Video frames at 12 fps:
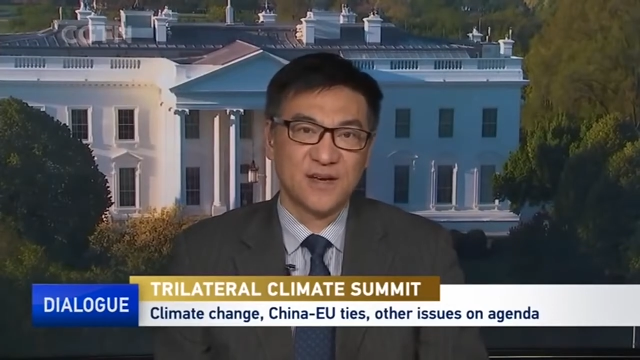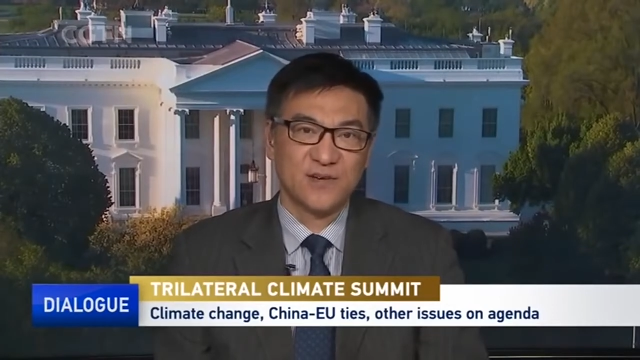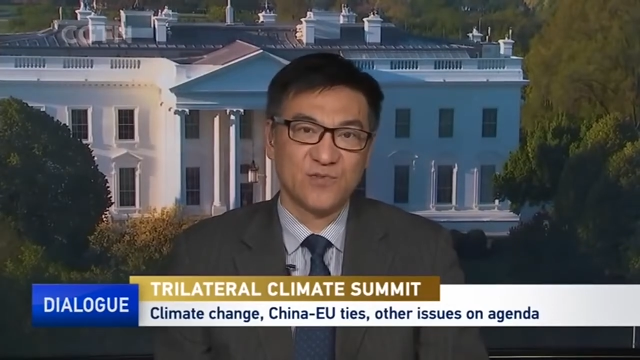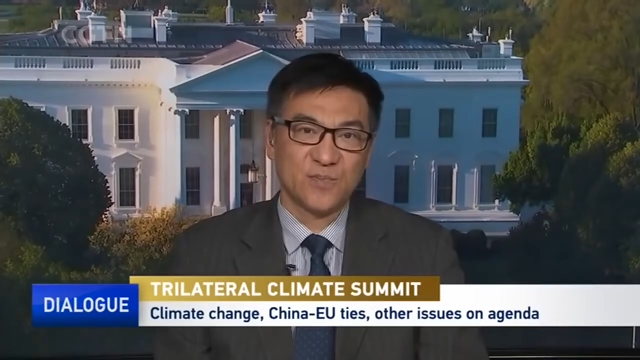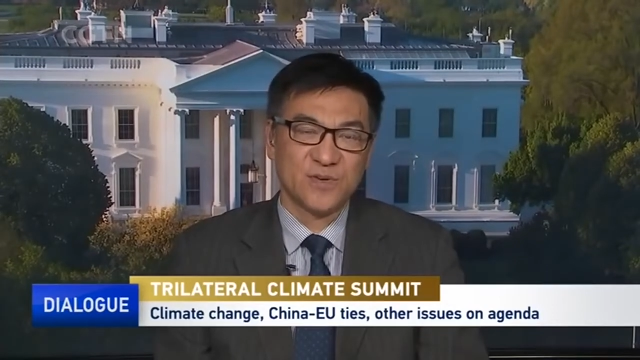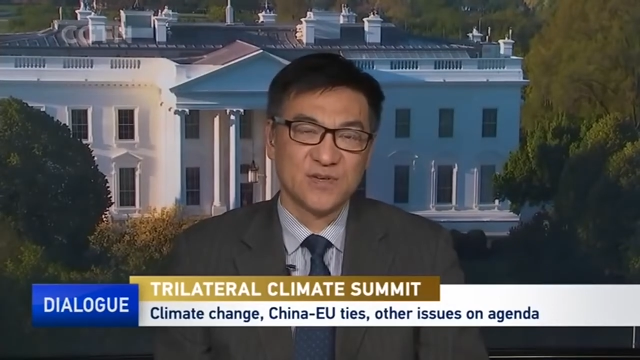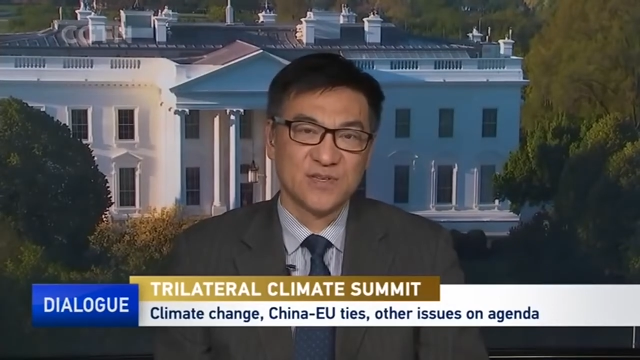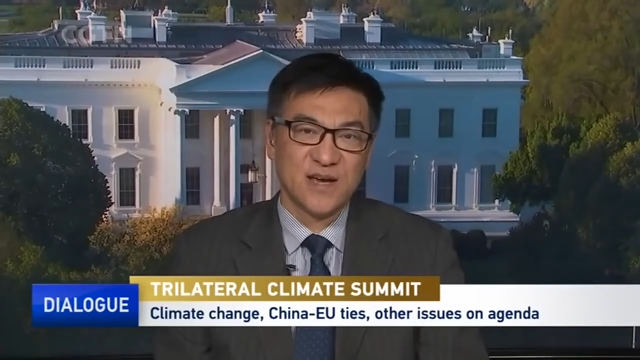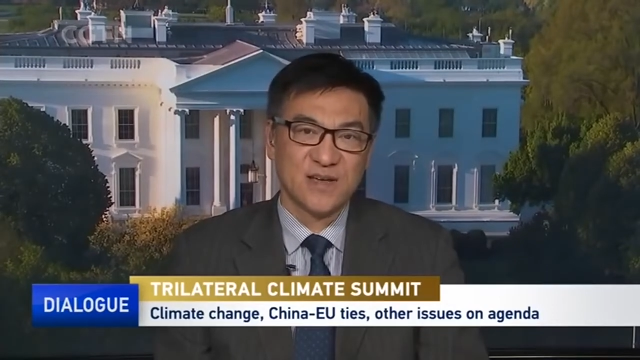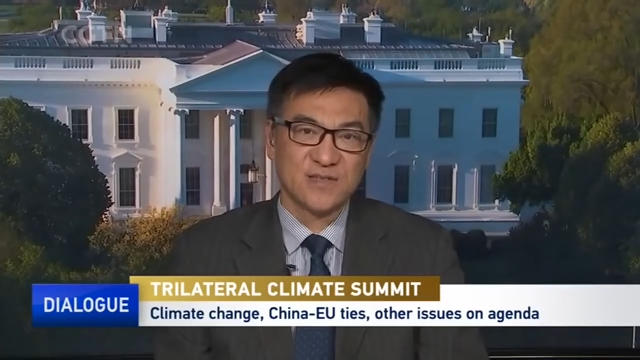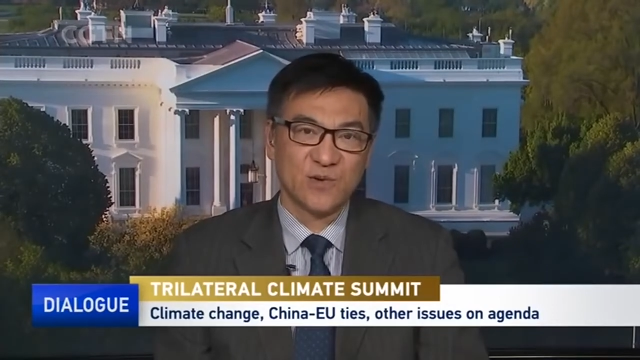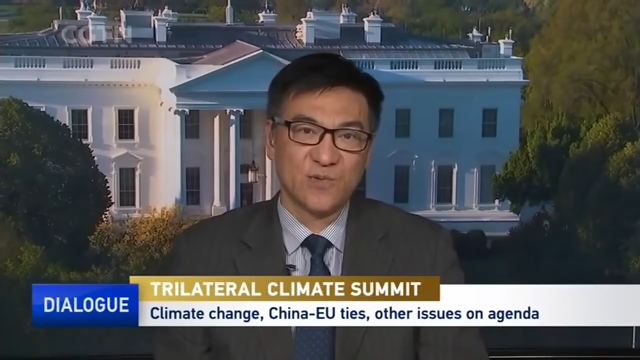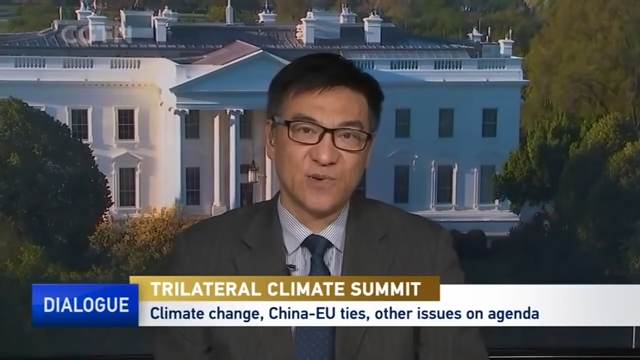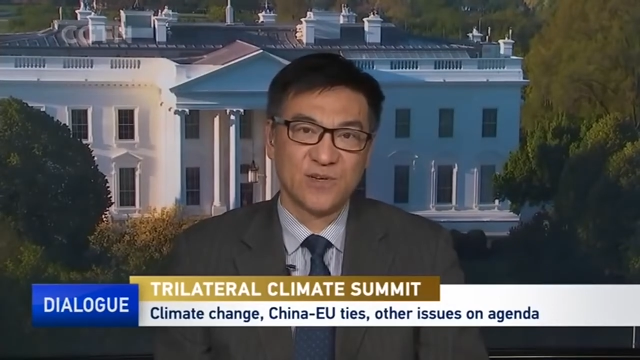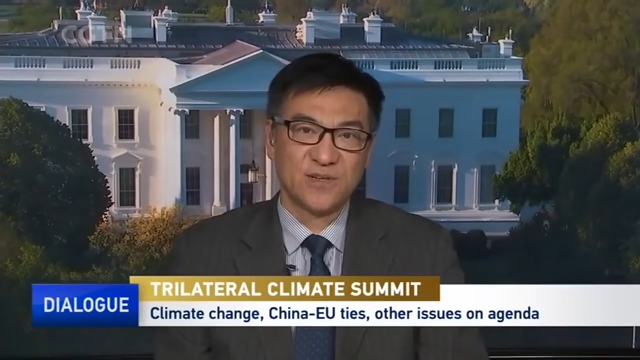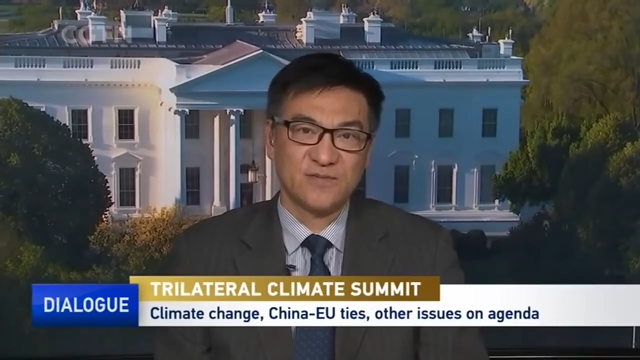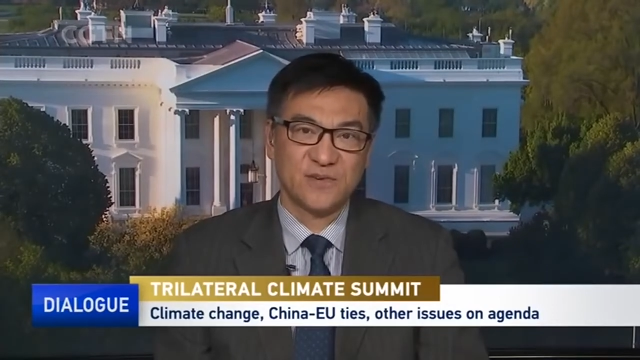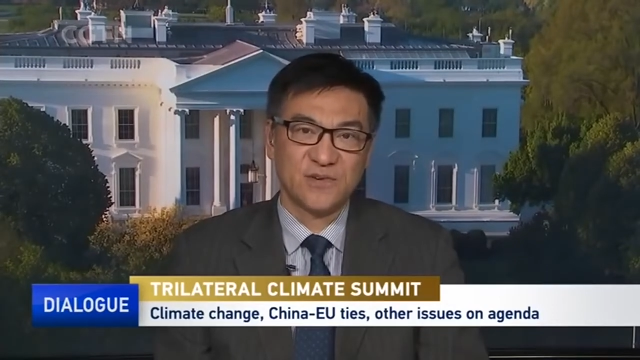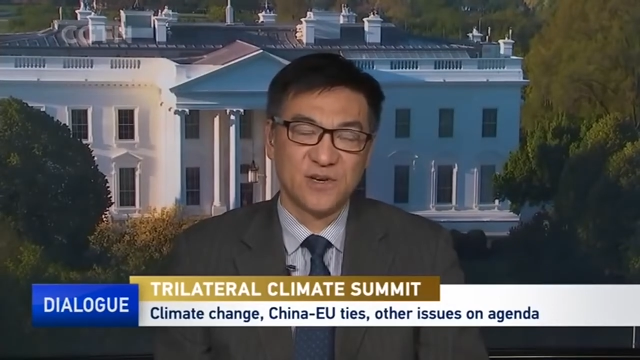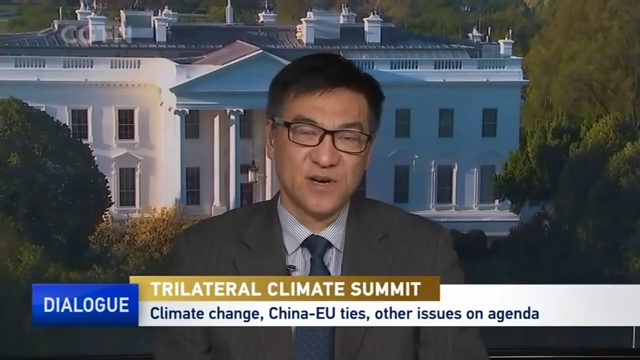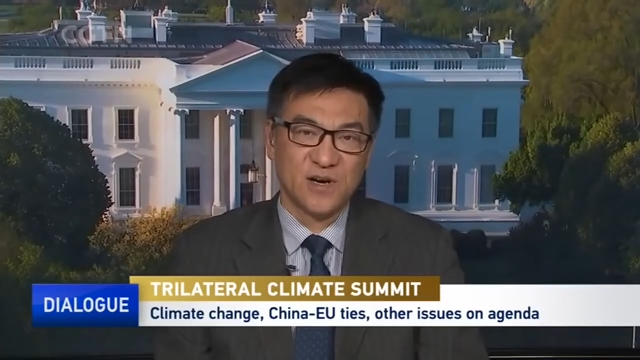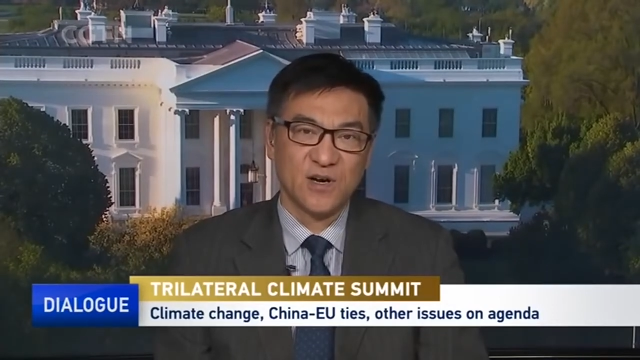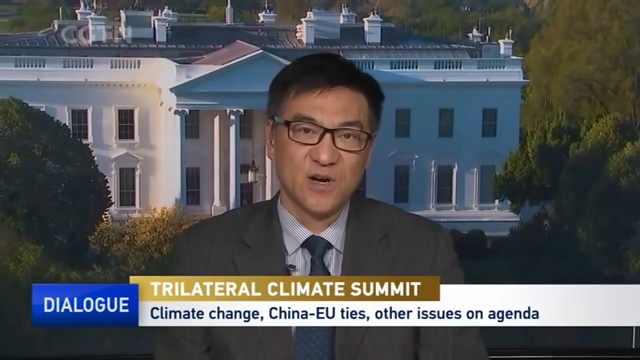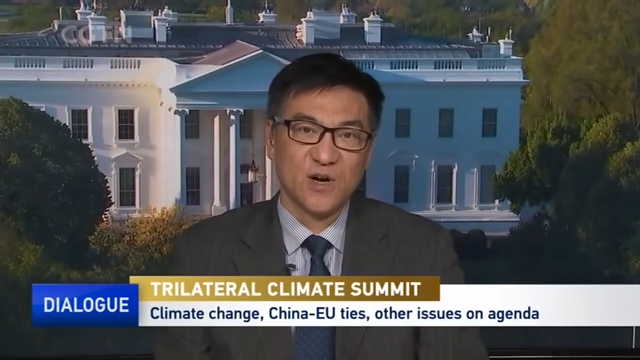and European sides are working very
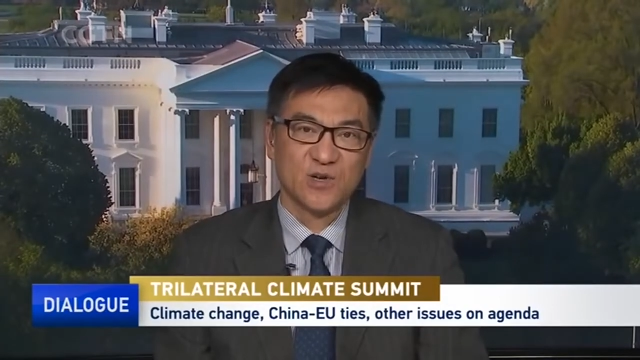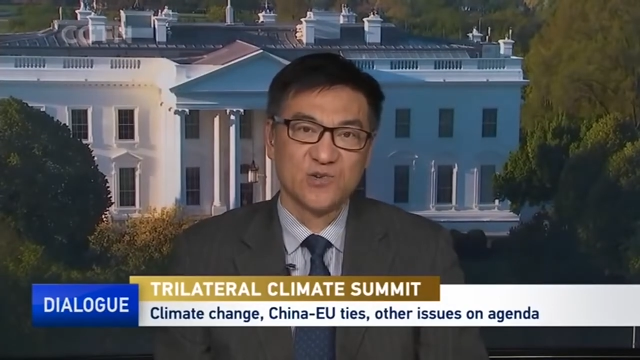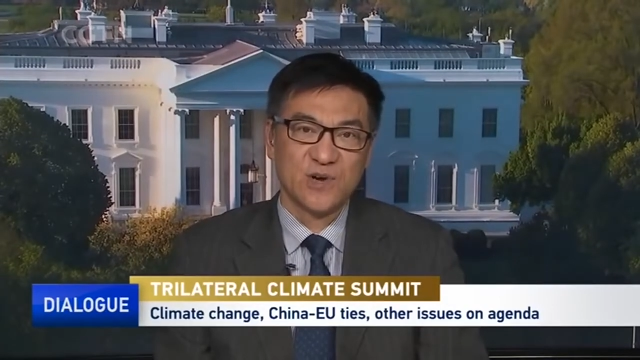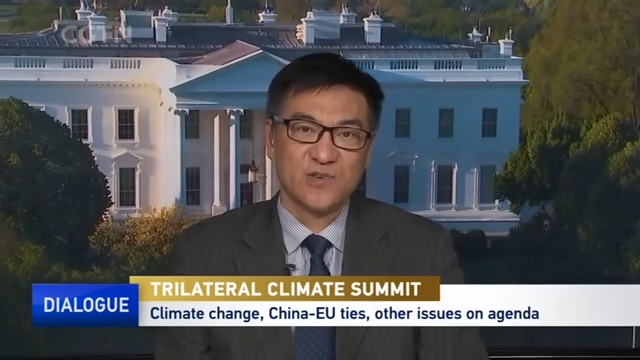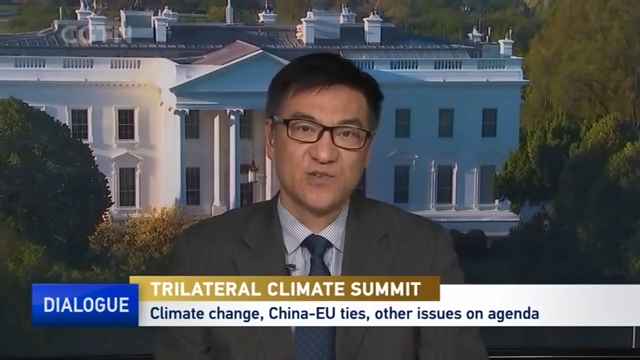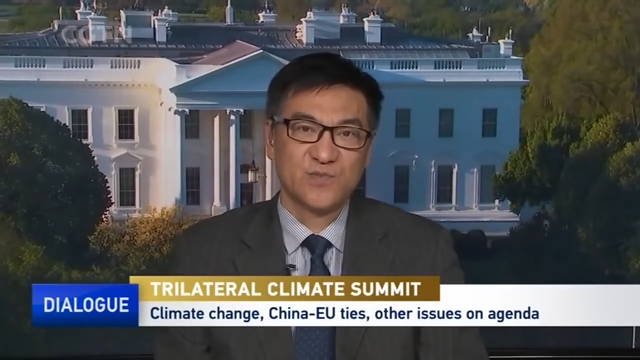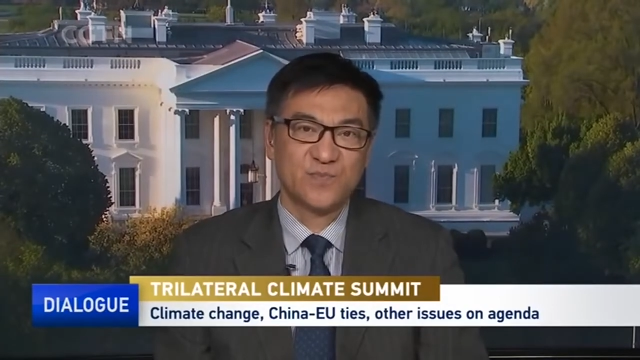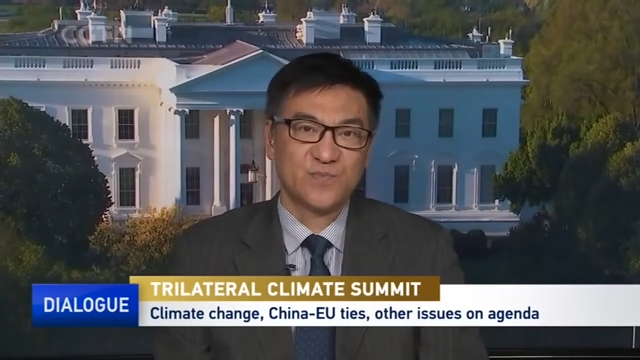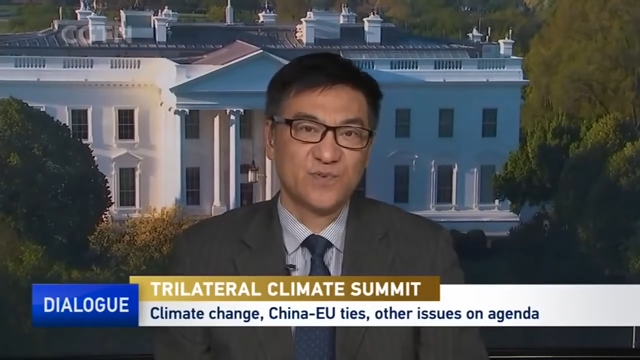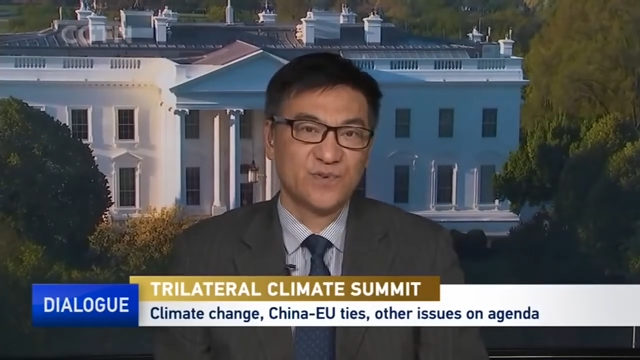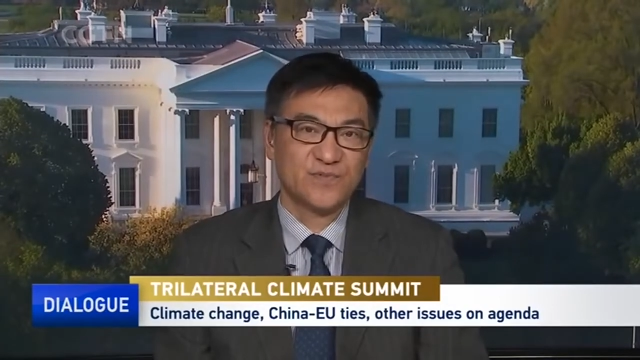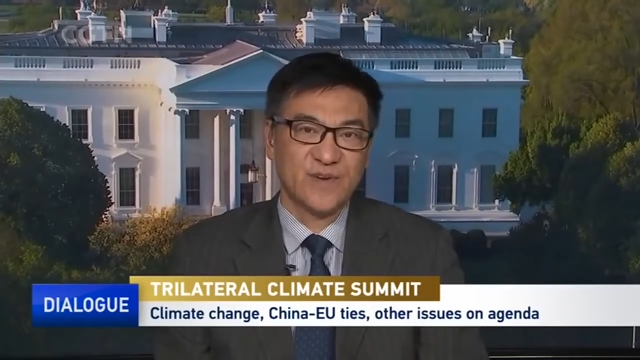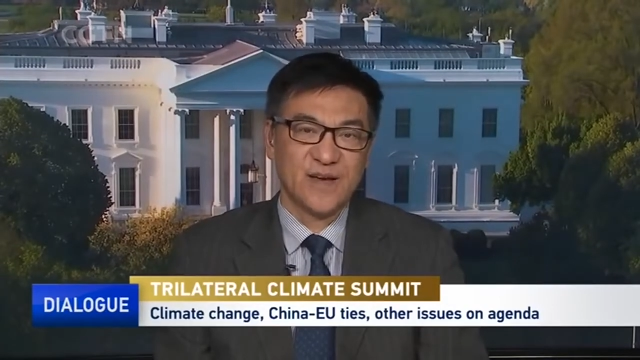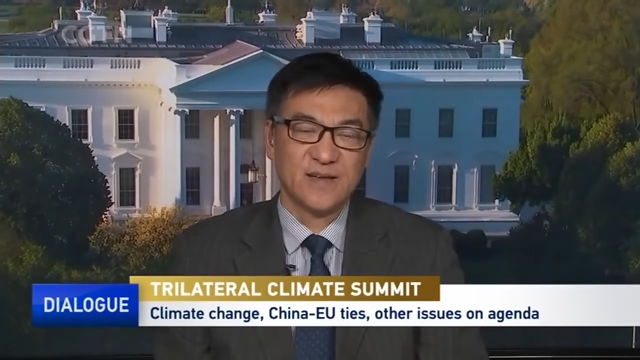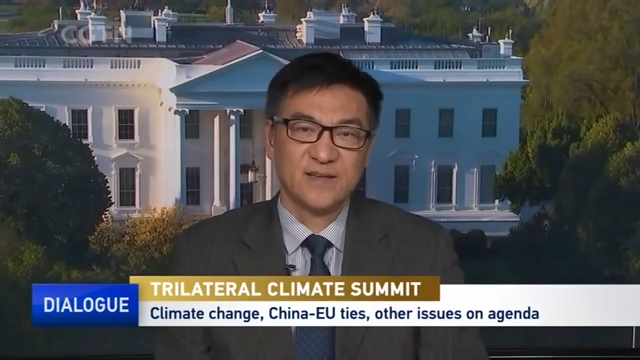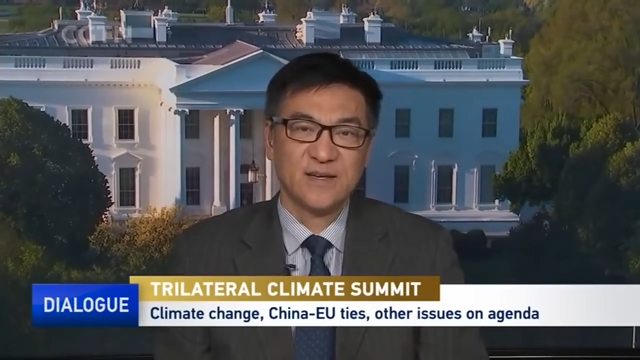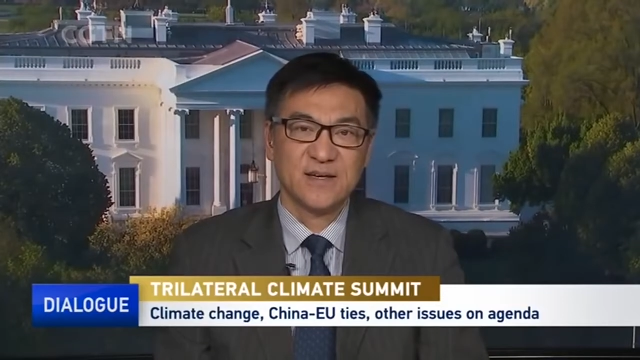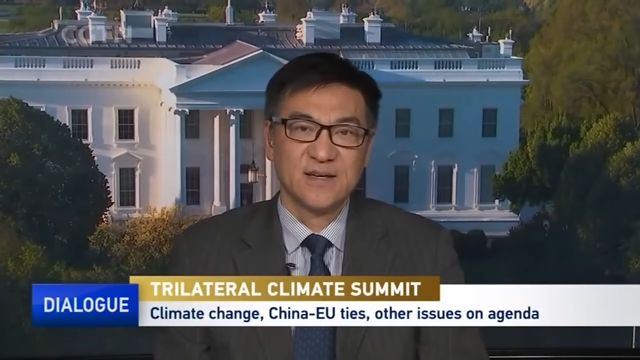hard trying to prevent